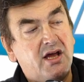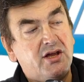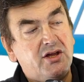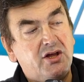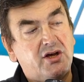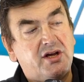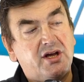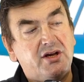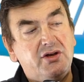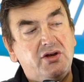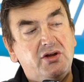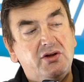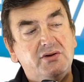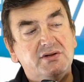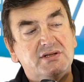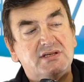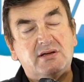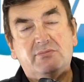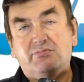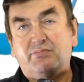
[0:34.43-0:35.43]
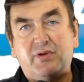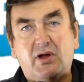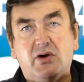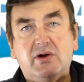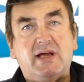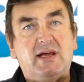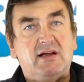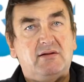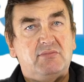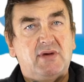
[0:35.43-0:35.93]
you can use the
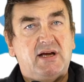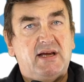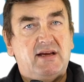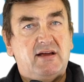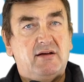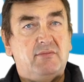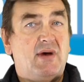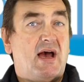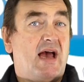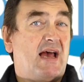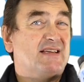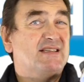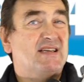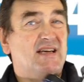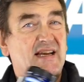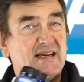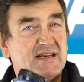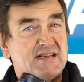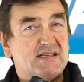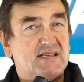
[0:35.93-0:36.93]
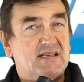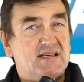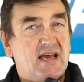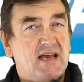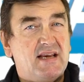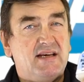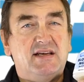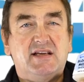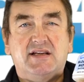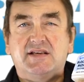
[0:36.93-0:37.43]
block ink medium as an
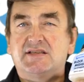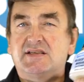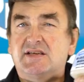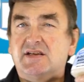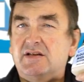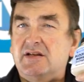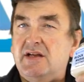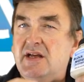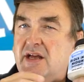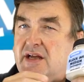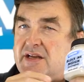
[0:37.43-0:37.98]
extender to,